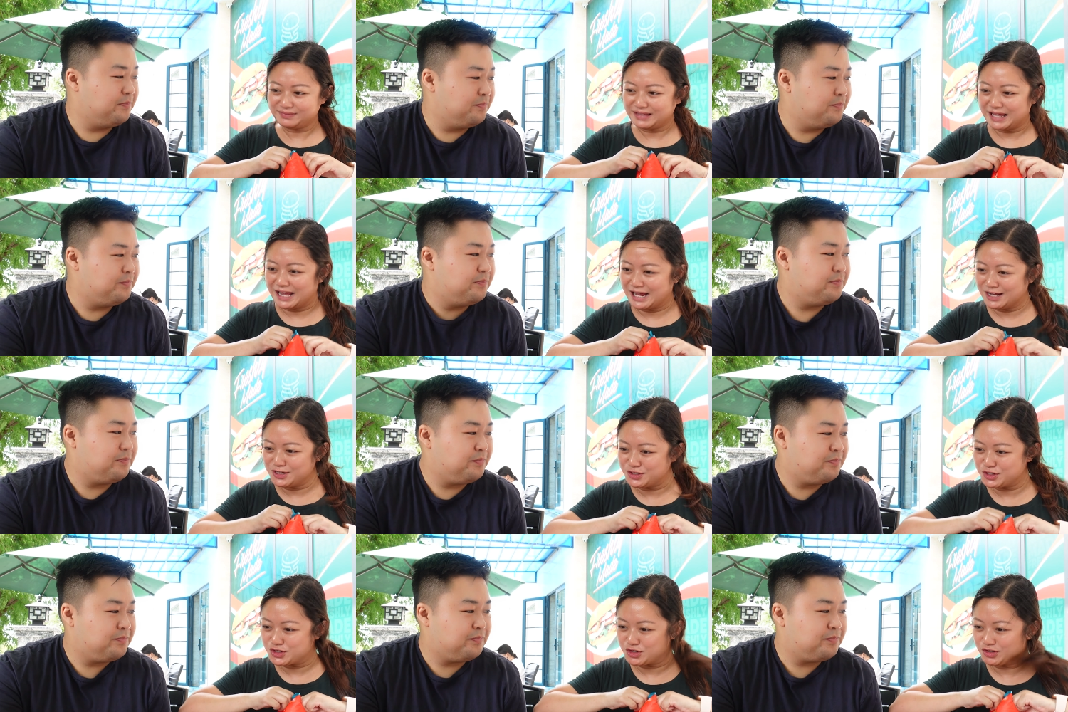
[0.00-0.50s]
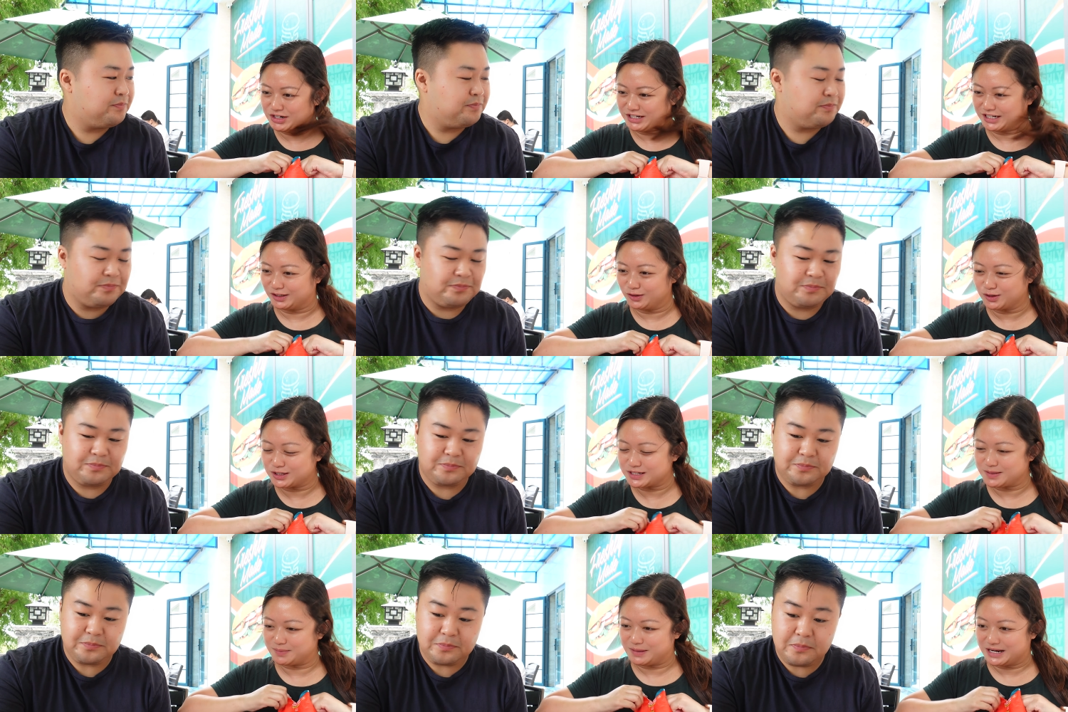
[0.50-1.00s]
Speaker 1: How's your drink? It
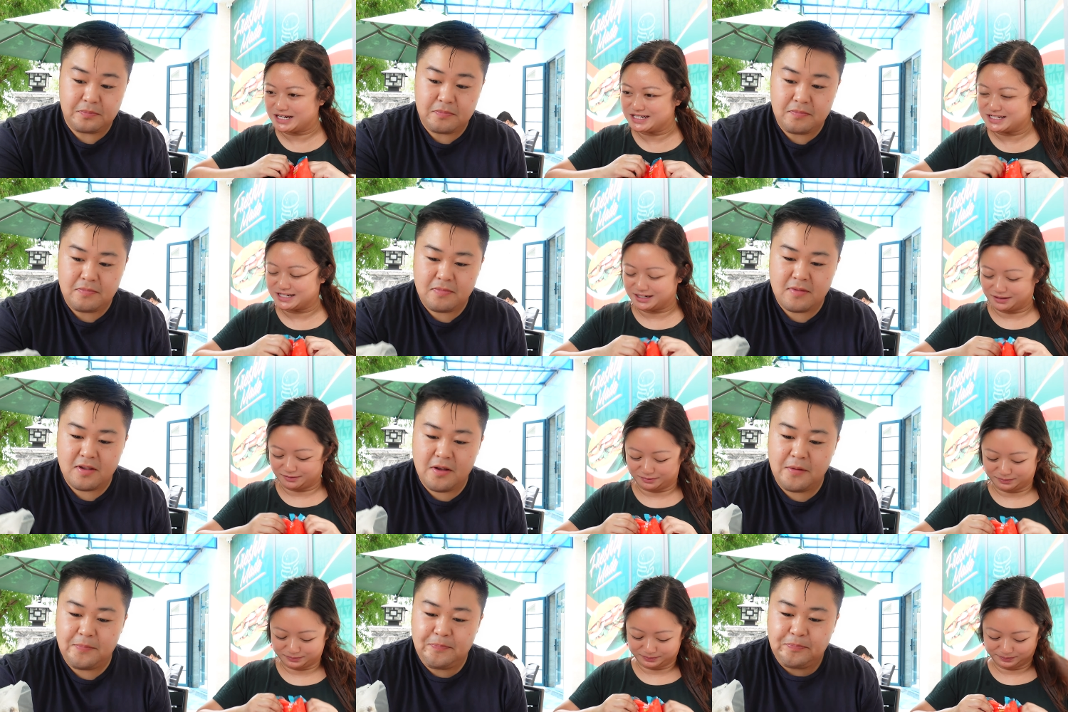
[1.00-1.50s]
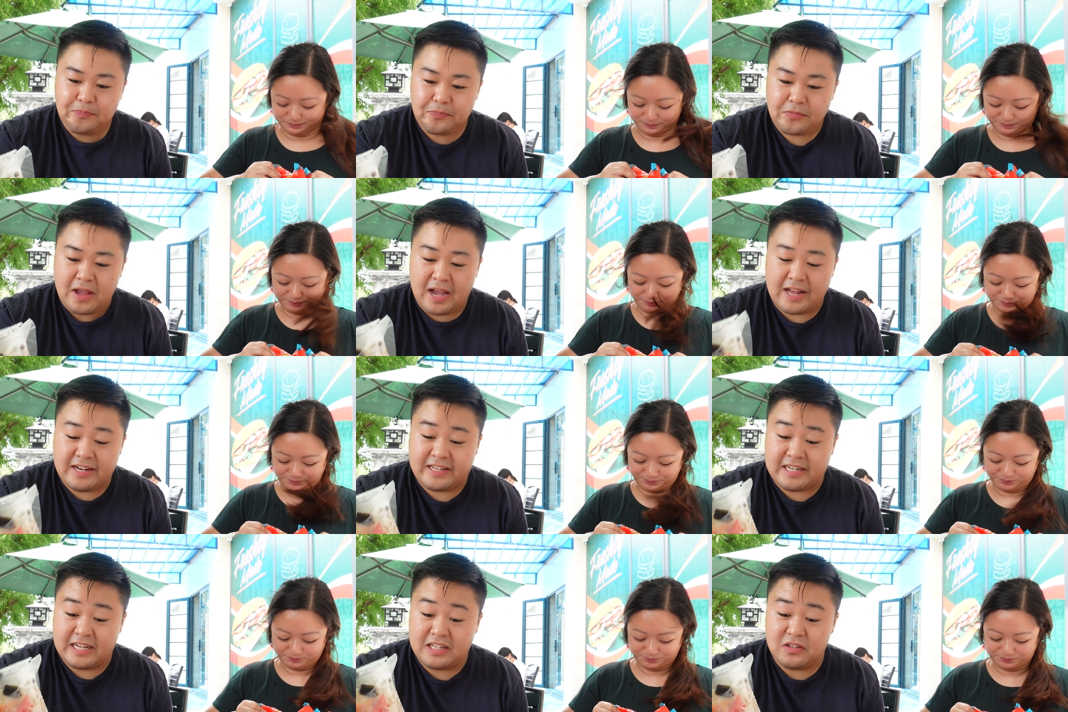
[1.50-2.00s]
looks amazing.
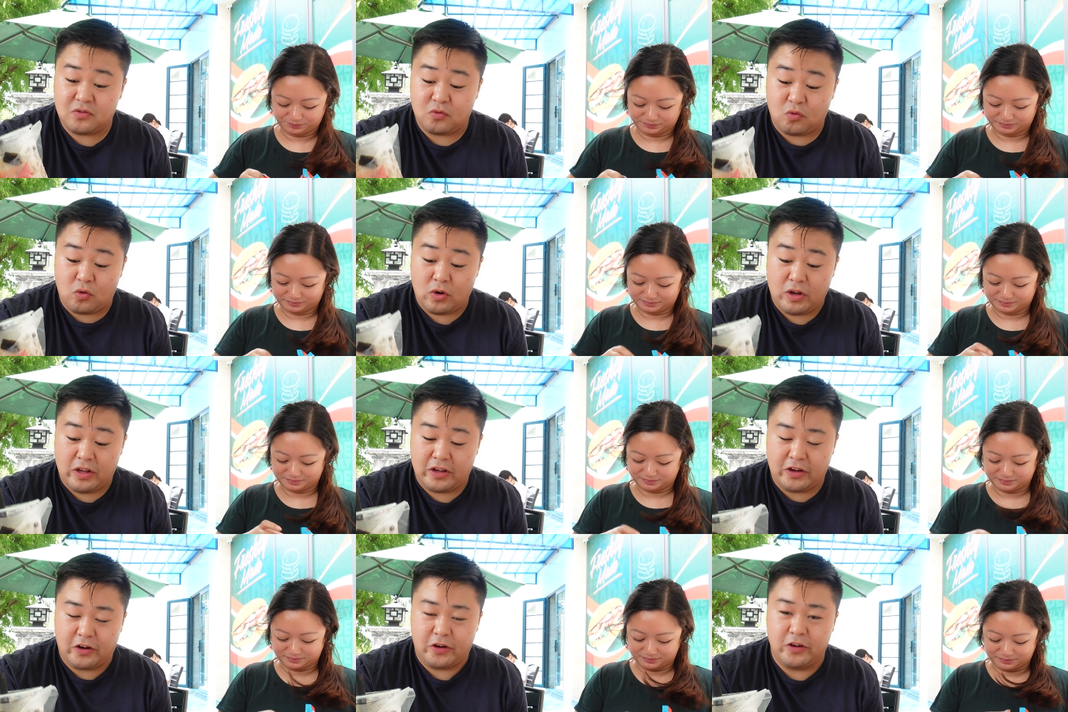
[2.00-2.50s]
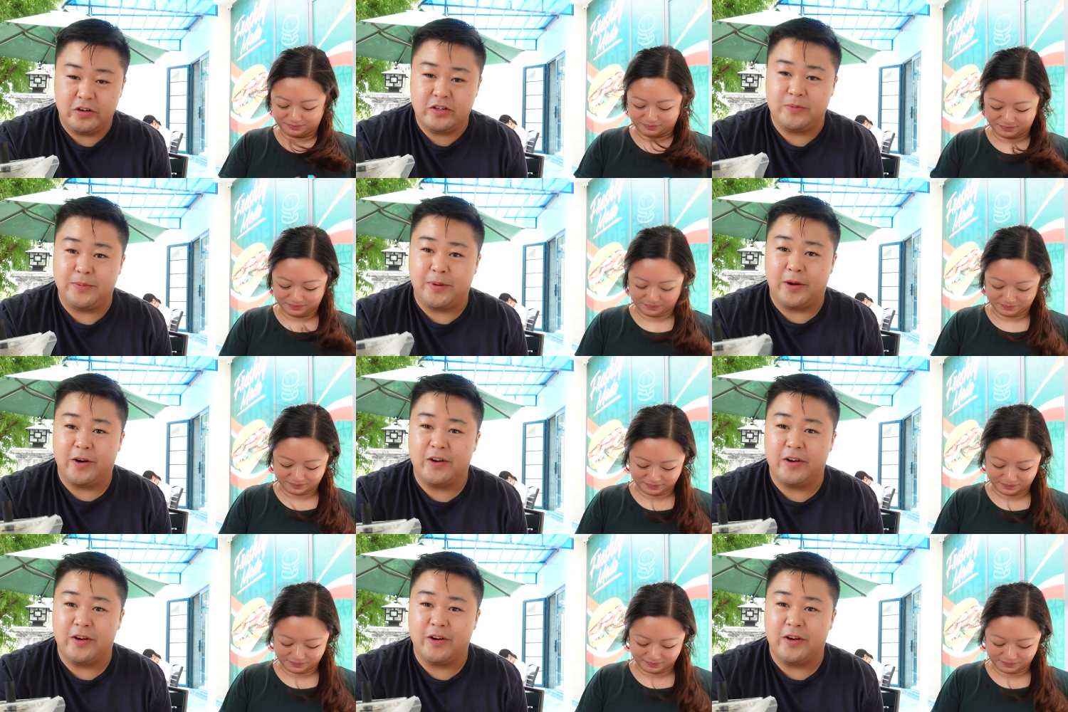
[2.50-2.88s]
Speaker 2: It tastes really good to be